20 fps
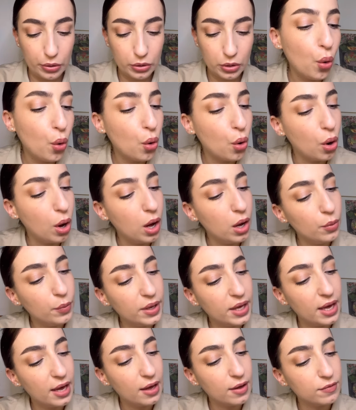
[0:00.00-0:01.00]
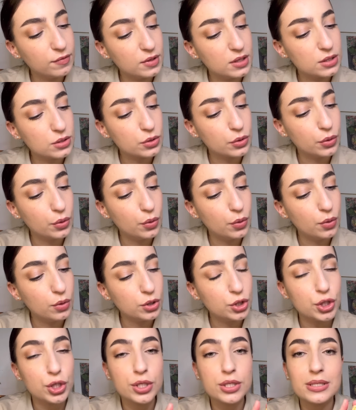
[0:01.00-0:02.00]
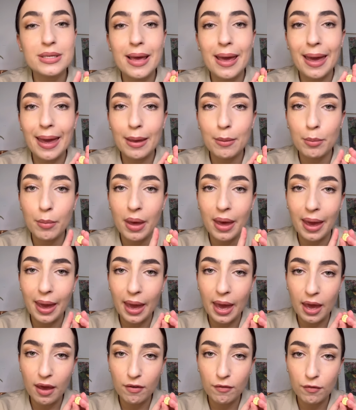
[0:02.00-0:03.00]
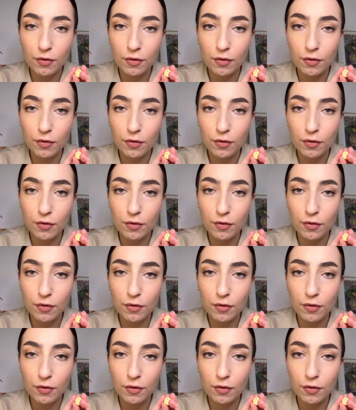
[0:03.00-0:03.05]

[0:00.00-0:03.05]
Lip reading: Or we have this gorgeous MF